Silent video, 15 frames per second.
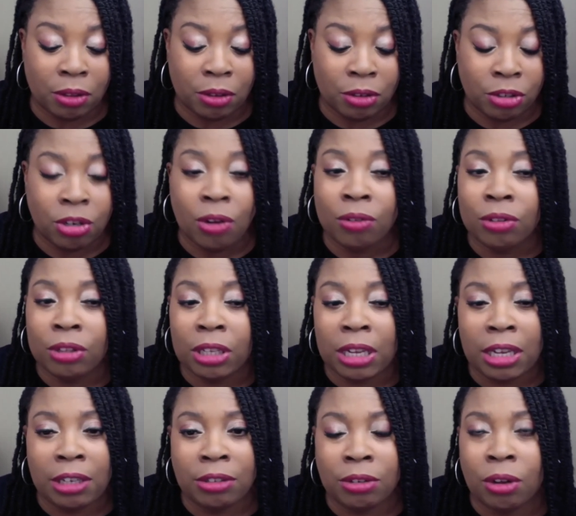certain
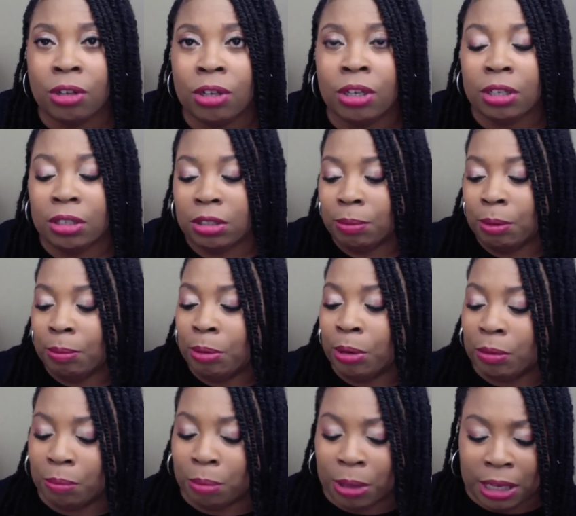things are good to be
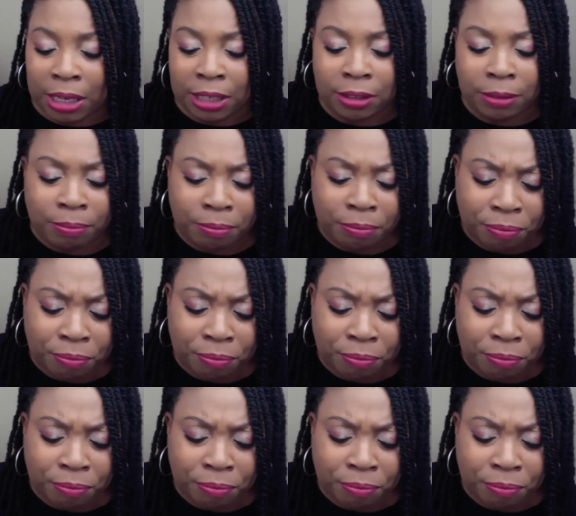put in place